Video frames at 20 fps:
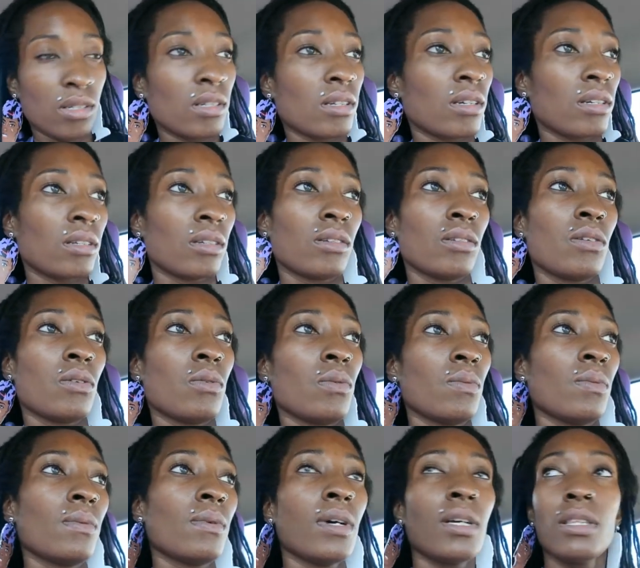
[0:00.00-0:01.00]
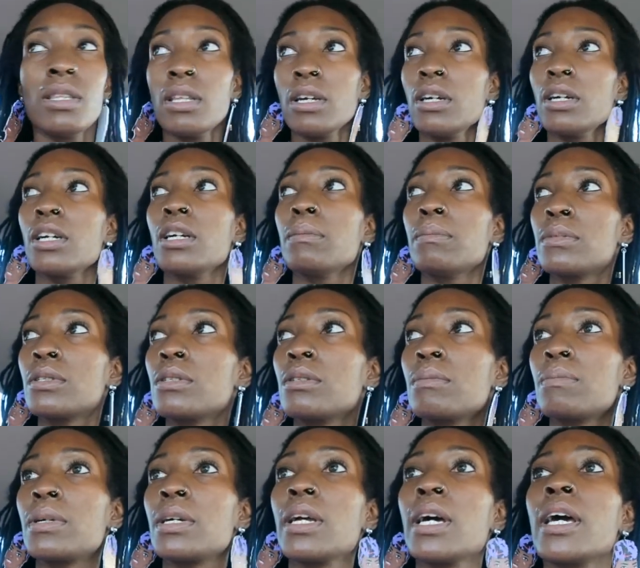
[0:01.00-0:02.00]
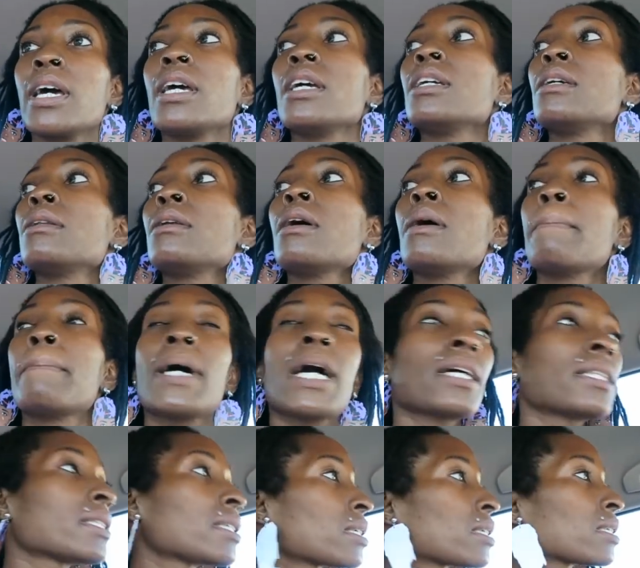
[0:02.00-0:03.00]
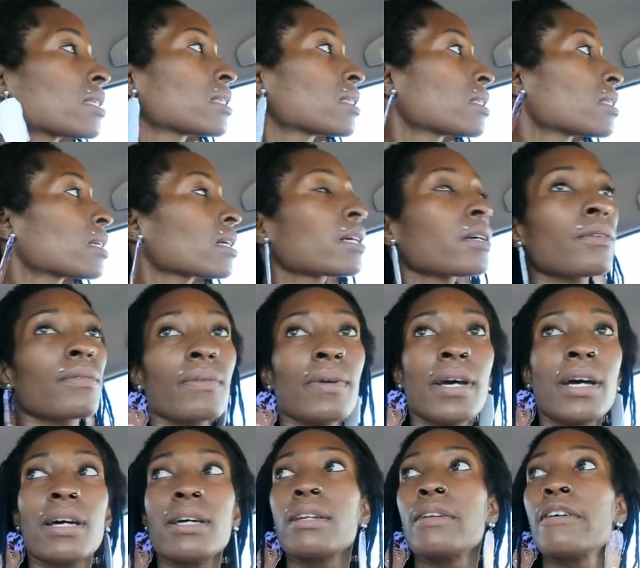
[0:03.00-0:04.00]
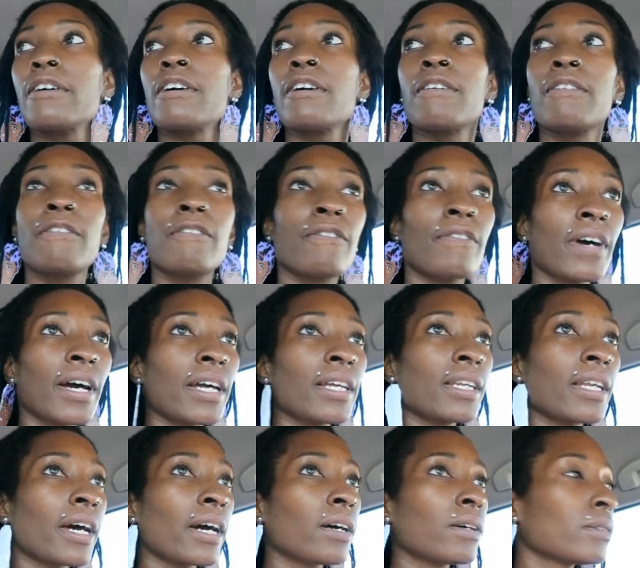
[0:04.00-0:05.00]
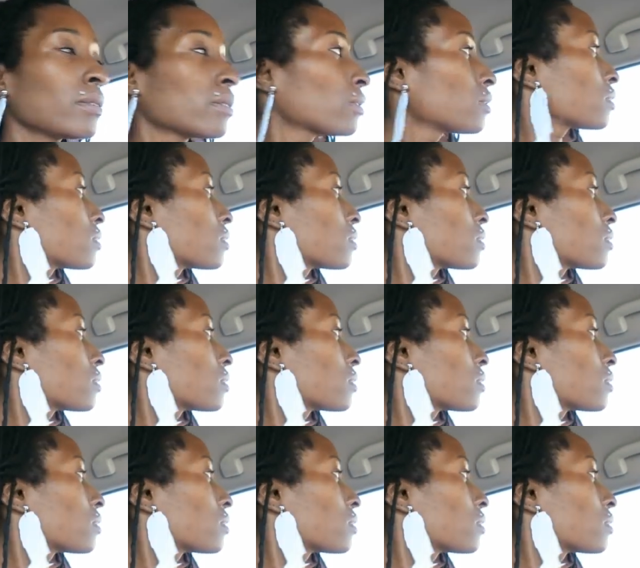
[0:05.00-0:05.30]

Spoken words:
I don't know what they're up to, but I ain't about to stick around to find out.